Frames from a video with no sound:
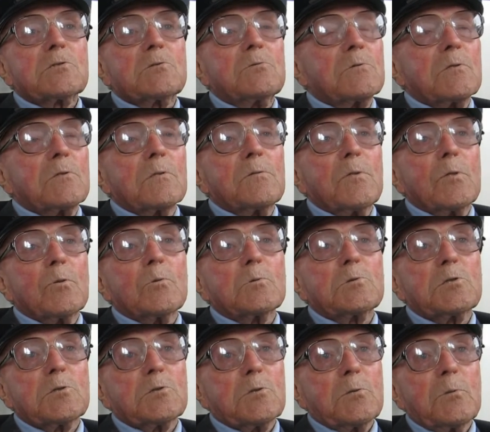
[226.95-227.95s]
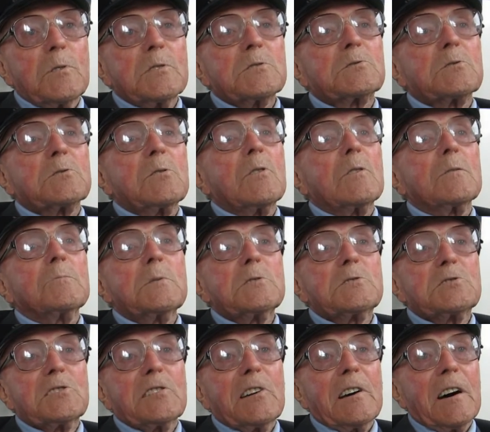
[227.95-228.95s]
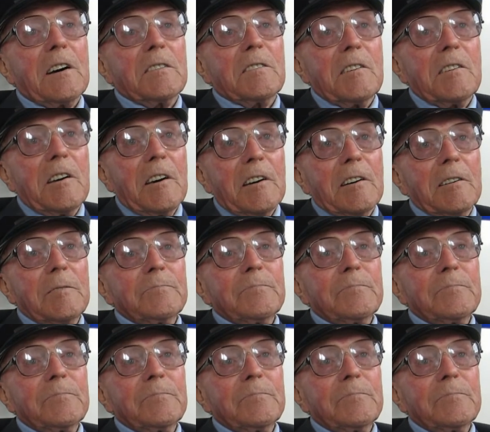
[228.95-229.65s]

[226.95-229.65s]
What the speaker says: couldn't afford to do it, so I missed out there.